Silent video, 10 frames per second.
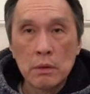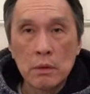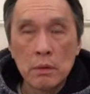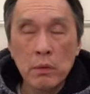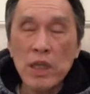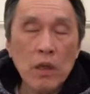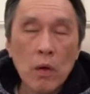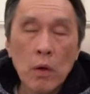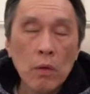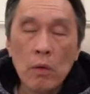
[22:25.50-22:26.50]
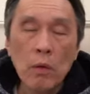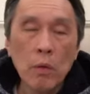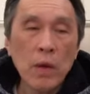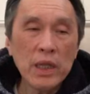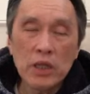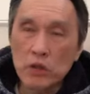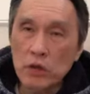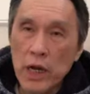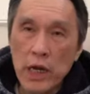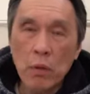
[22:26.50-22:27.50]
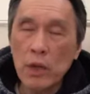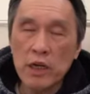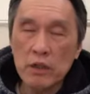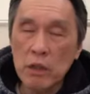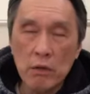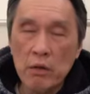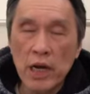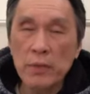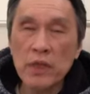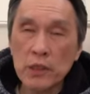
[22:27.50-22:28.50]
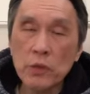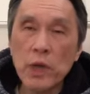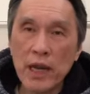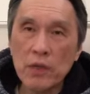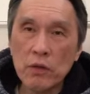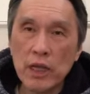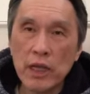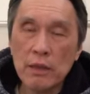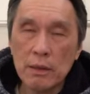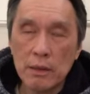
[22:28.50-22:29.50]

we know what is right, what is not right, because we are educated.